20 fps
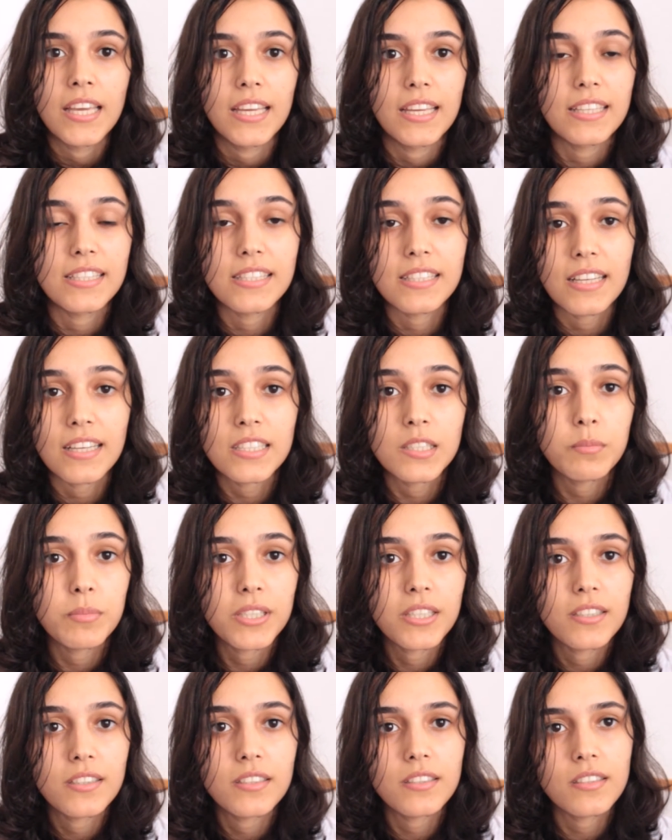it's nice
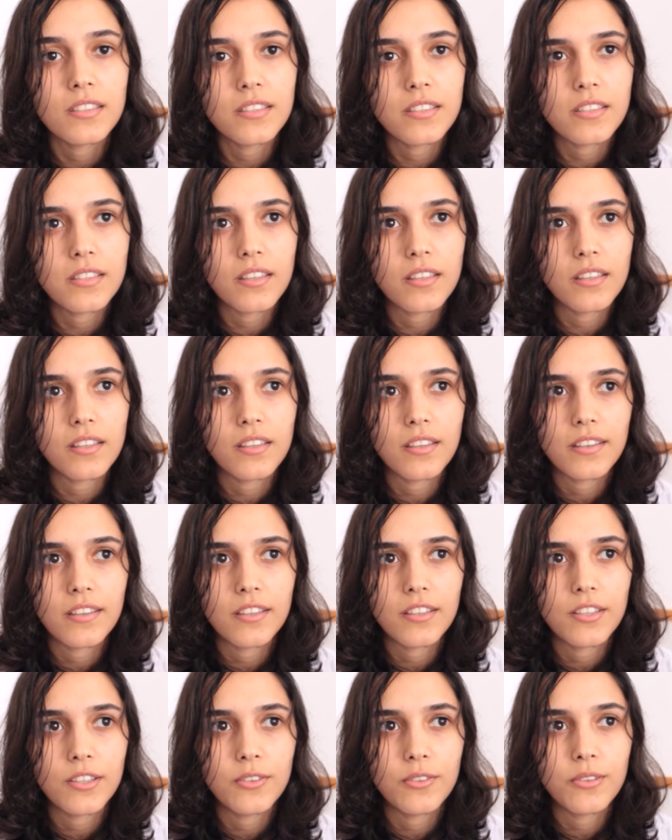because
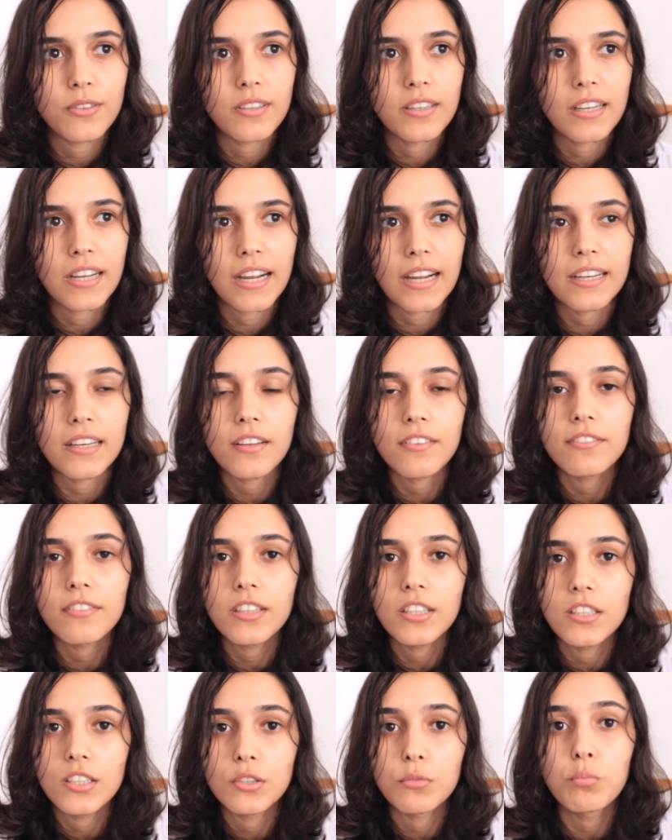you kind of
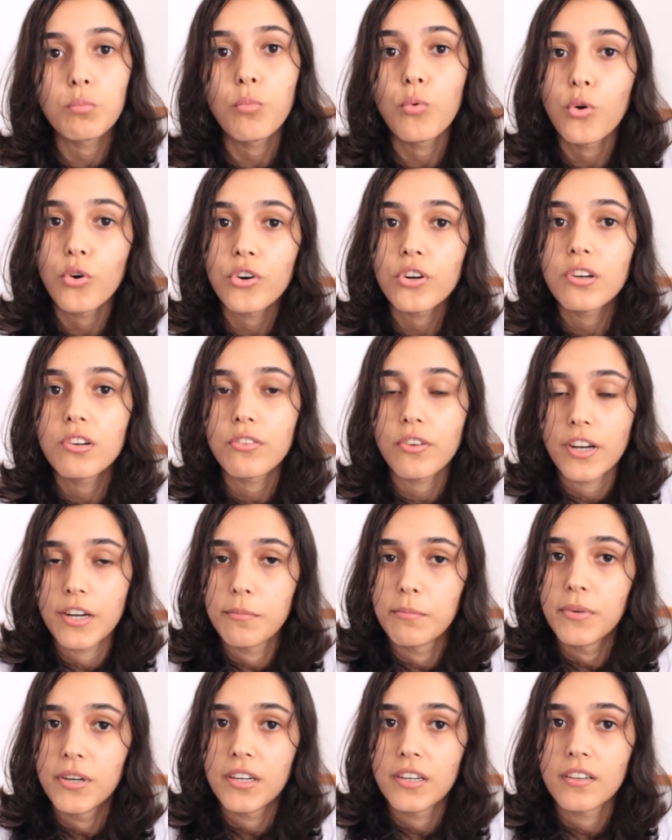learn more
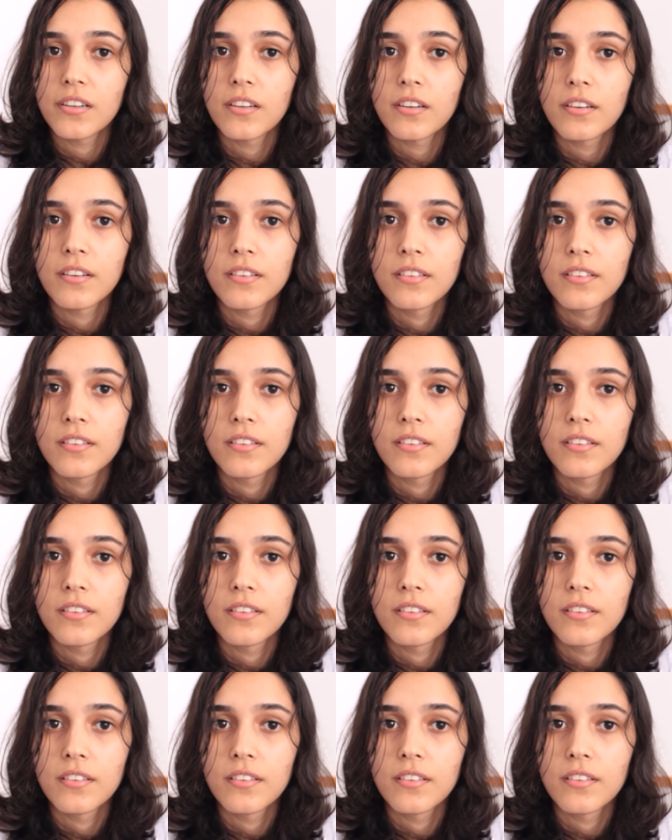grammar